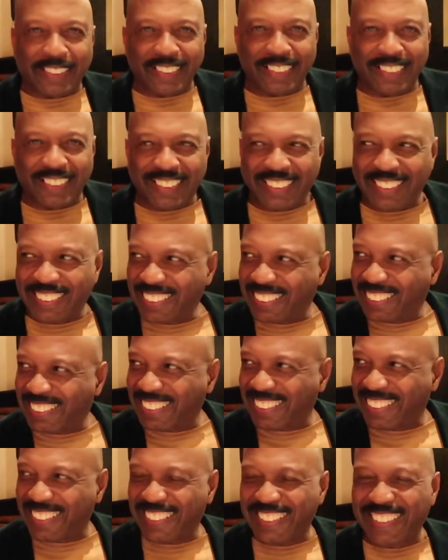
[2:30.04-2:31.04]
Oh.
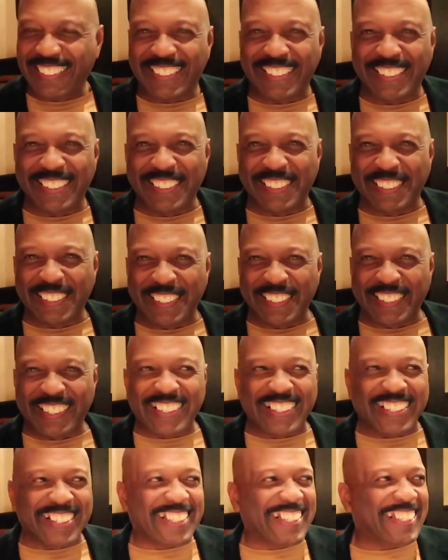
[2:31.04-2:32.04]

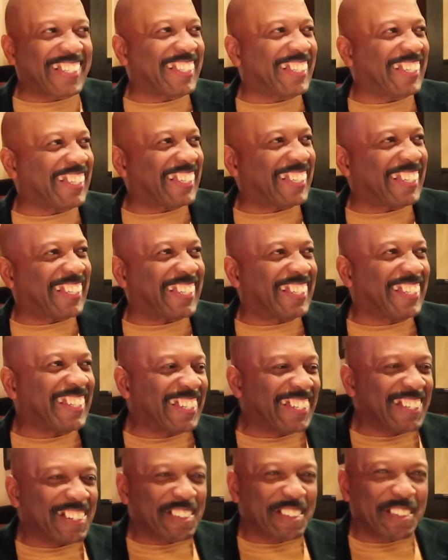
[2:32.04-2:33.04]
you
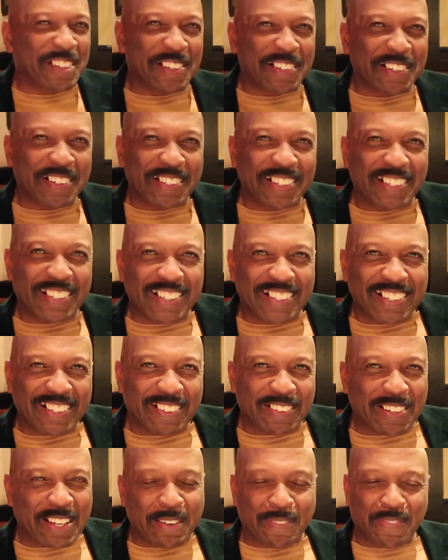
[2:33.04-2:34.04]
got what else you gotta say?
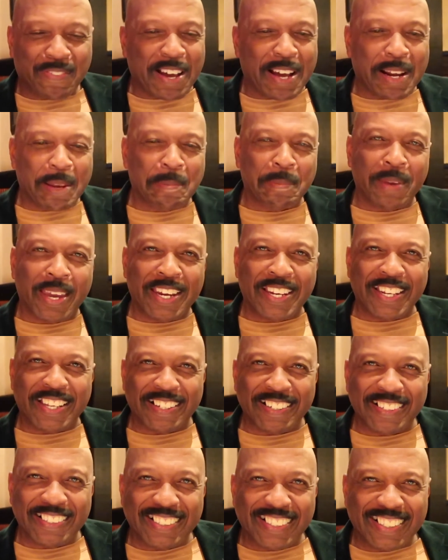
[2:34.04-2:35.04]
I'm, I'm zooming me. in
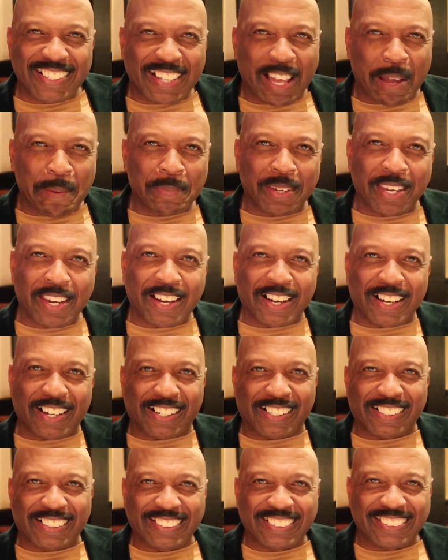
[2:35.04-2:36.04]
on you. I'm here.
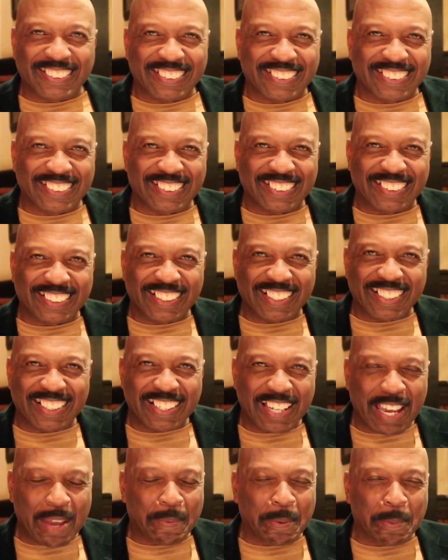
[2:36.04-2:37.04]
It's all you.
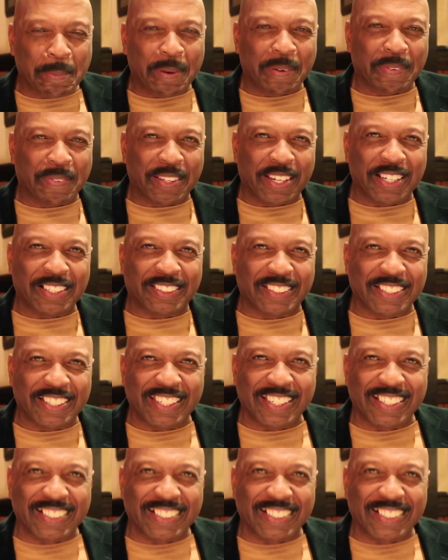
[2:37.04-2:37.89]
Happy birthday to you.